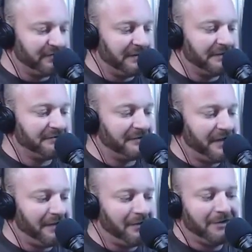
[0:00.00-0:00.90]
is
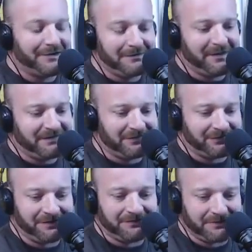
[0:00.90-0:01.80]
all in the best
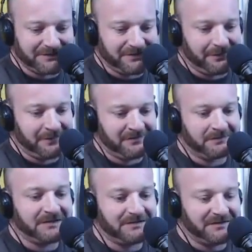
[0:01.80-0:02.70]
interest of libertarianism.
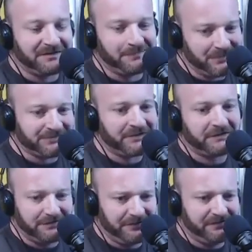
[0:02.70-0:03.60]
These things are mutually
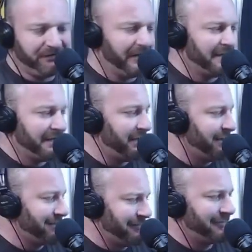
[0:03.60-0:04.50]
exclusive, and they
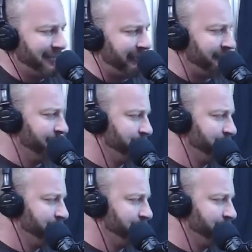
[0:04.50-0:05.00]
cannot go together.